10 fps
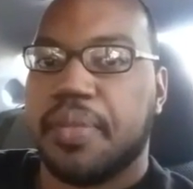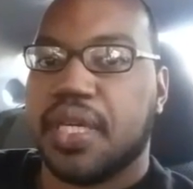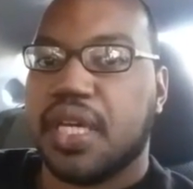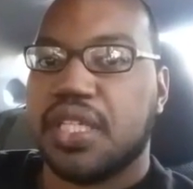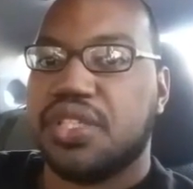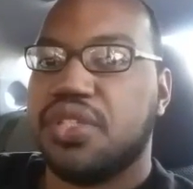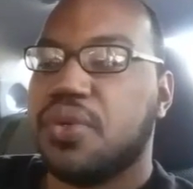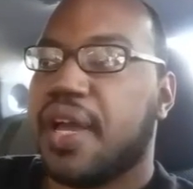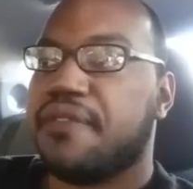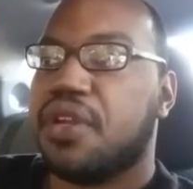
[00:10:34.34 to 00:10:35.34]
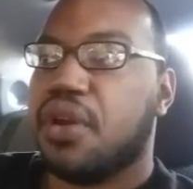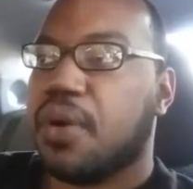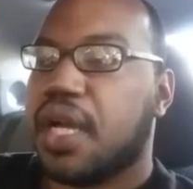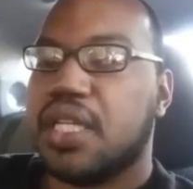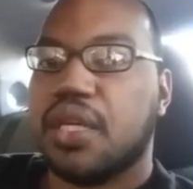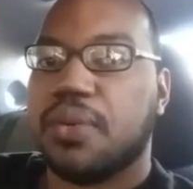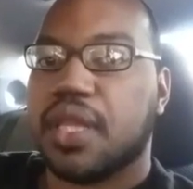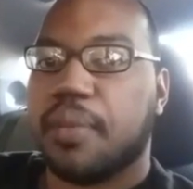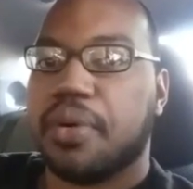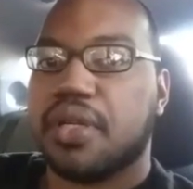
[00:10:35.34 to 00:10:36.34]
Because you have no idea
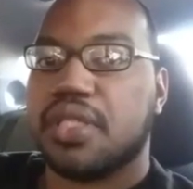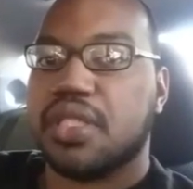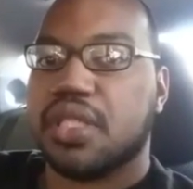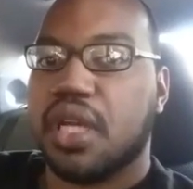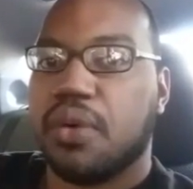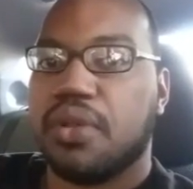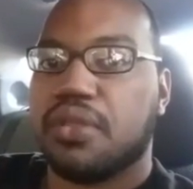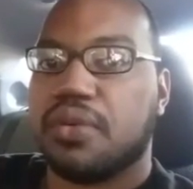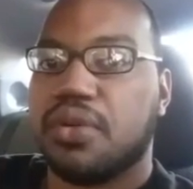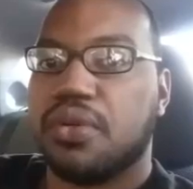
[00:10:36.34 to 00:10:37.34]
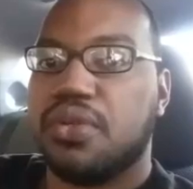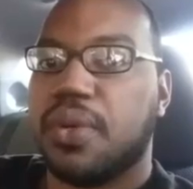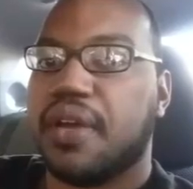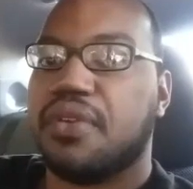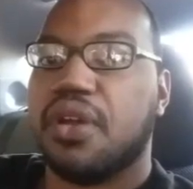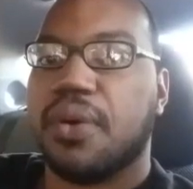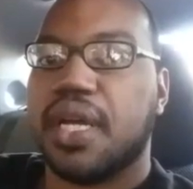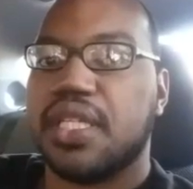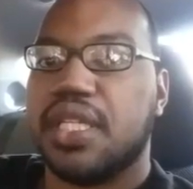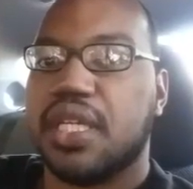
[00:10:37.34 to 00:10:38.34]
what that person is going through. You have no
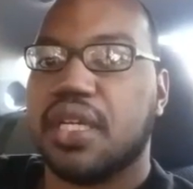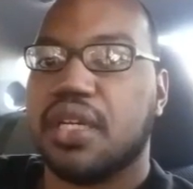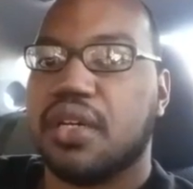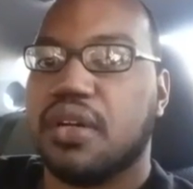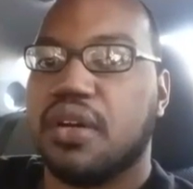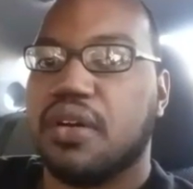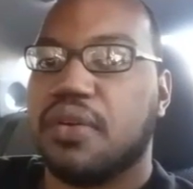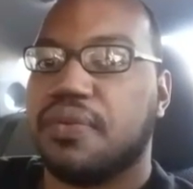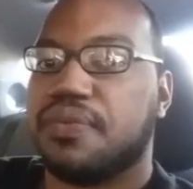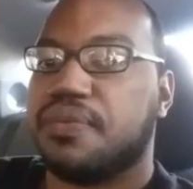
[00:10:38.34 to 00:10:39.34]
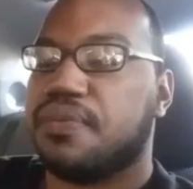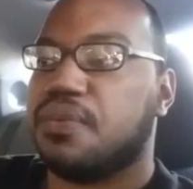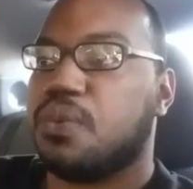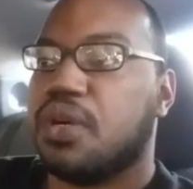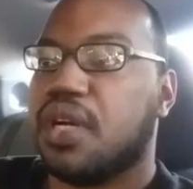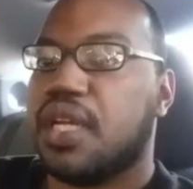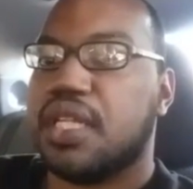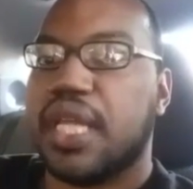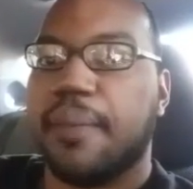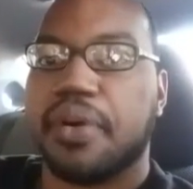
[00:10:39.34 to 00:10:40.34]
idea of what
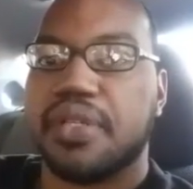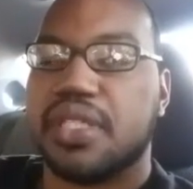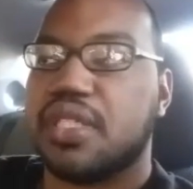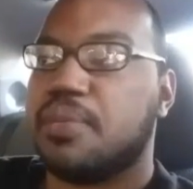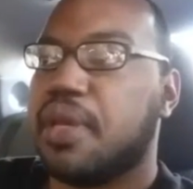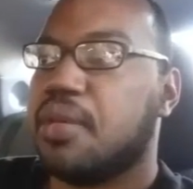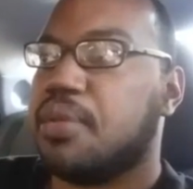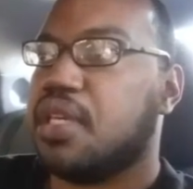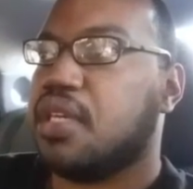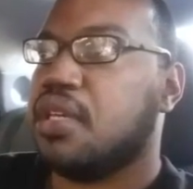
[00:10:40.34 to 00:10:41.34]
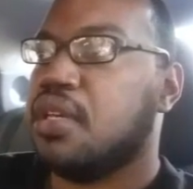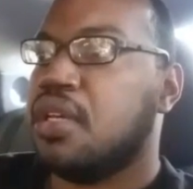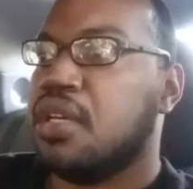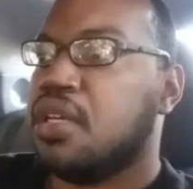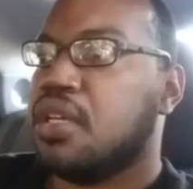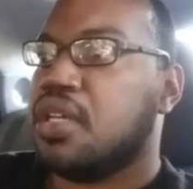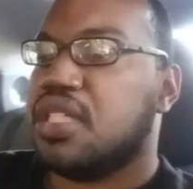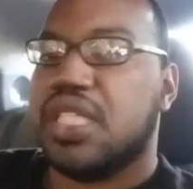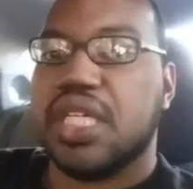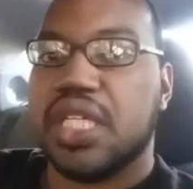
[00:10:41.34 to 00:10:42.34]
that person may be
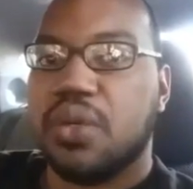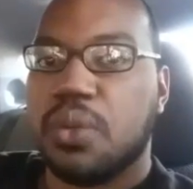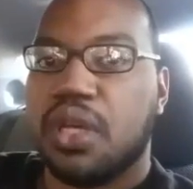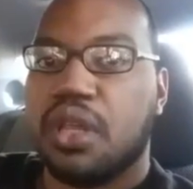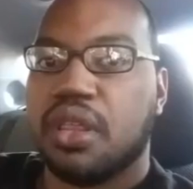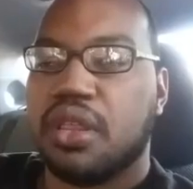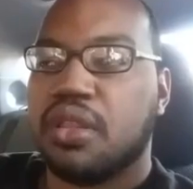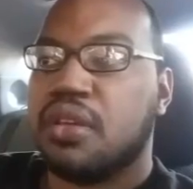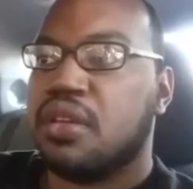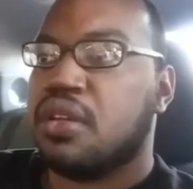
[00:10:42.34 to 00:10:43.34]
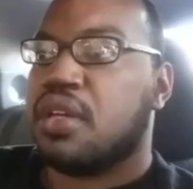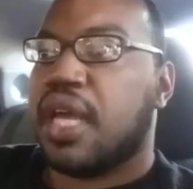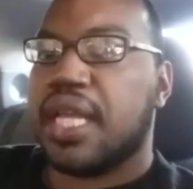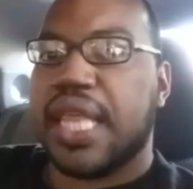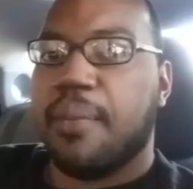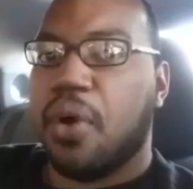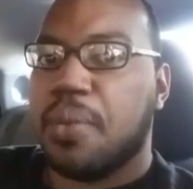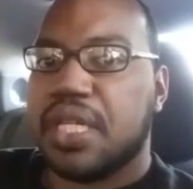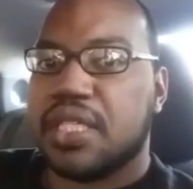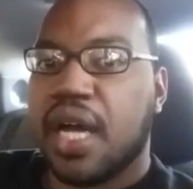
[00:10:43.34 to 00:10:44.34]
dealing with at that
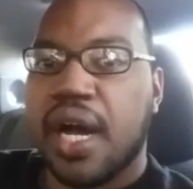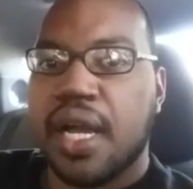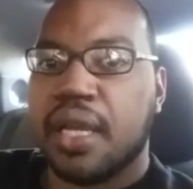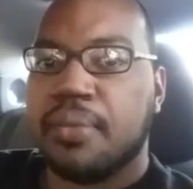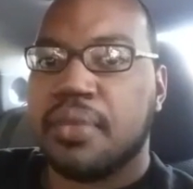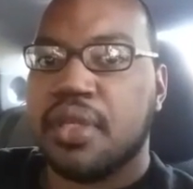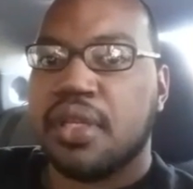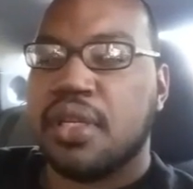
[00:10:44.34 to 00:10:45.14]
moment in time.